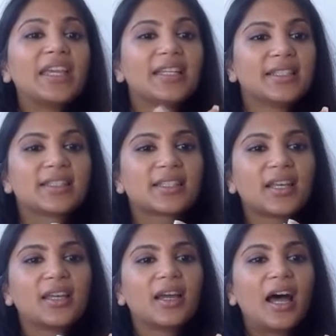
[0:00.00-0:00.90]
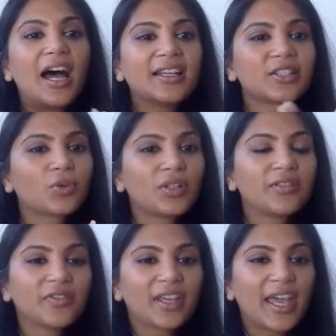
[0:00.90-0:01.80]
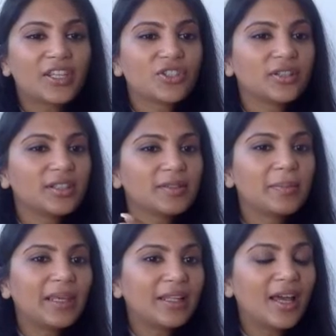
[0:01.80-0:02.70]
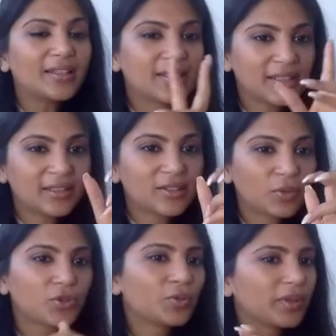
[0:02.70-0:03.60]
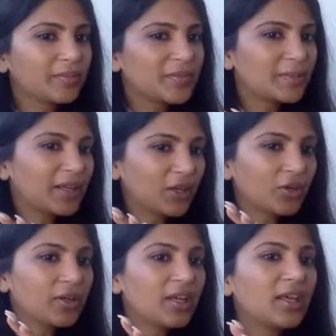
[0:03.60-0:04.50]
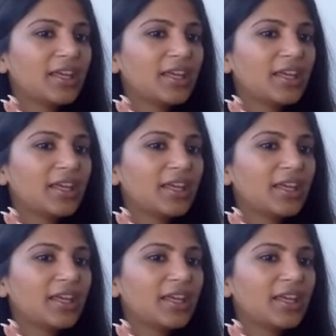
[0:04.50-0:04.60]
his highest qualification is B license, which will be depending on,